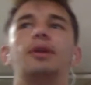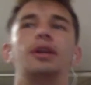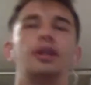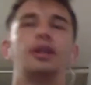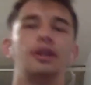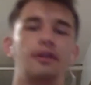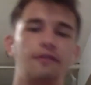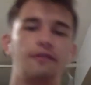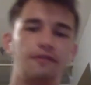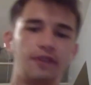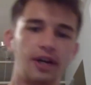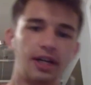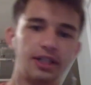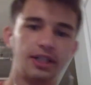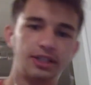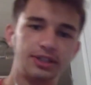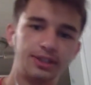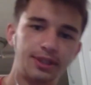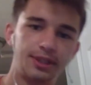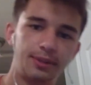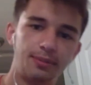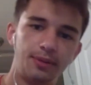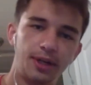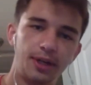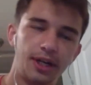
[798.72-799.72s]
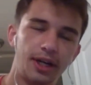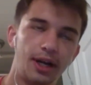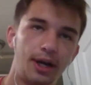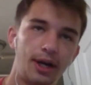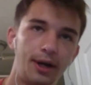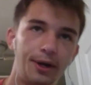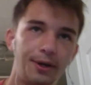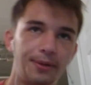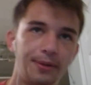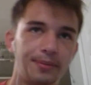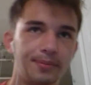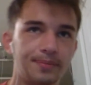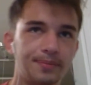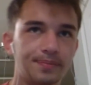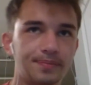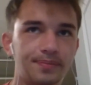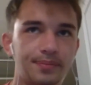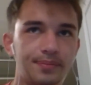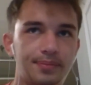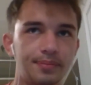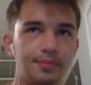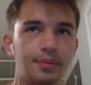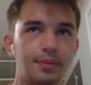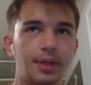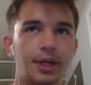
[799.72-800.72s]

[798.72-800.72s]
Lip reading: to find some way to help, but